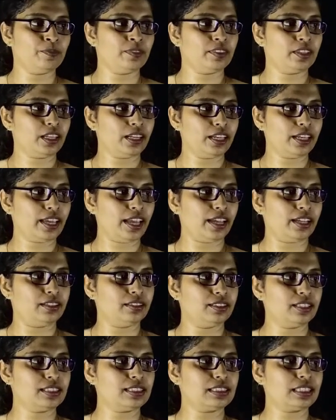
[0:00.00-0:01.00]
Then again,
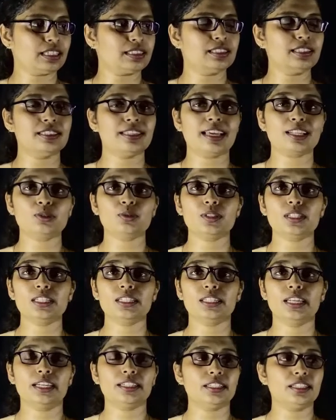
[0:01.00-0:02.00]
the 6 is actually
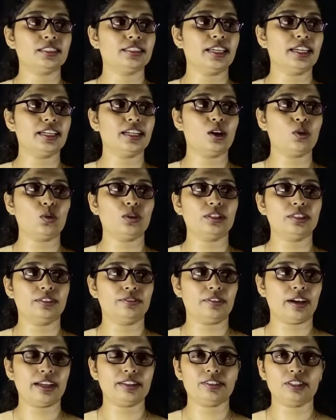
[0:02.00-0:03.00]
greater than our
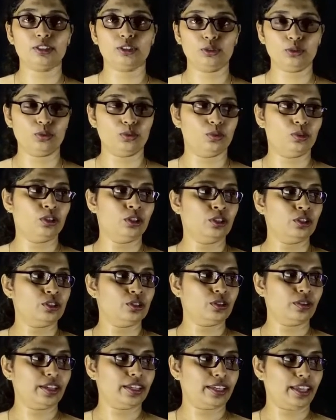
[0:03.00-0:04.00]
divisor 2.
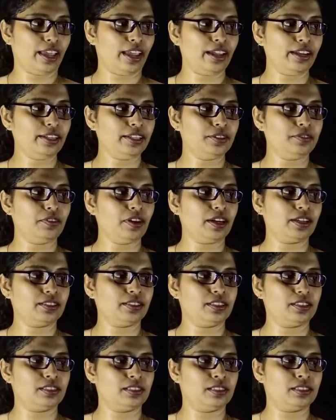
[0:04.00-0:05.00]
So again divide
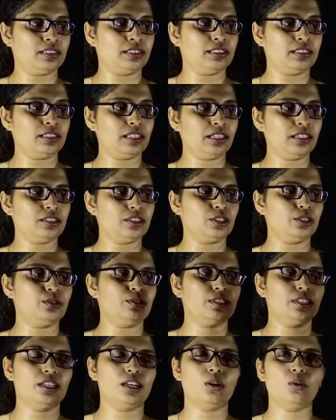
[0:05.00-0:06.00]
the 6
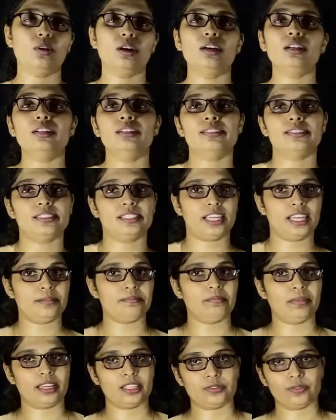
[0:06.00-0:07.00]
using our same
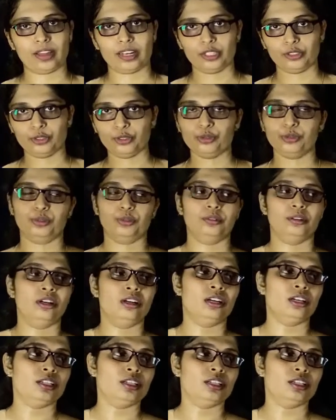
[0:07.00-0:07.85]
base value 2.